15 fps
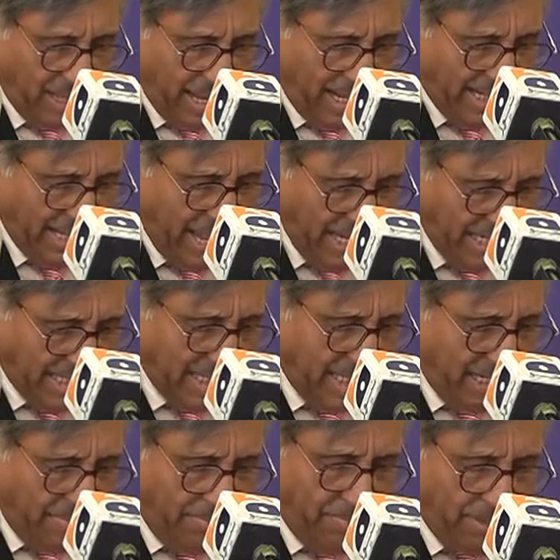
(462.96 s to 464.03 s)
At that
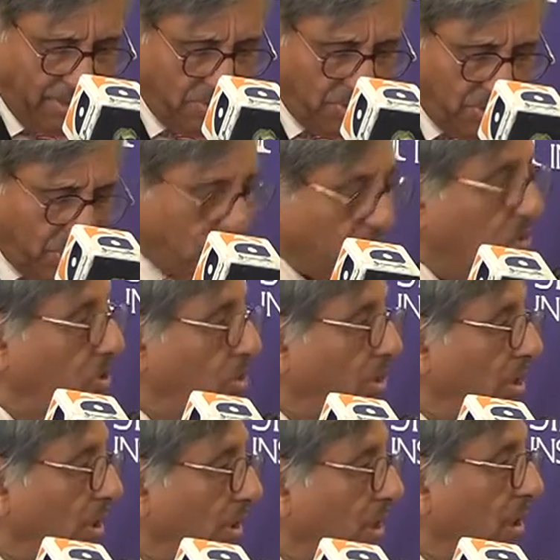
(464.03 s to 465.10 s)
time, it was a
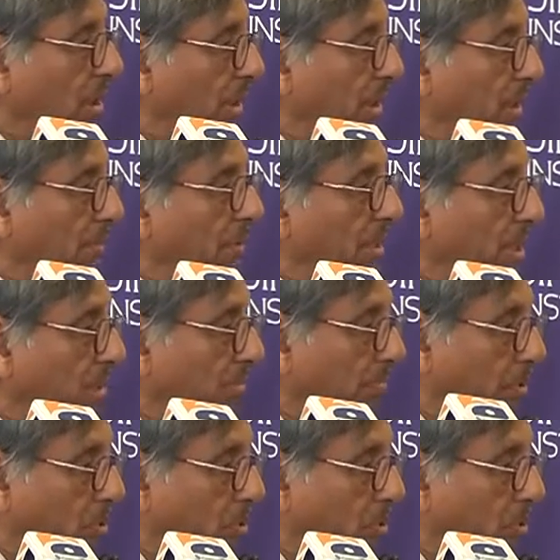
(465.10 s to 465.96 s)
slogan in the immediate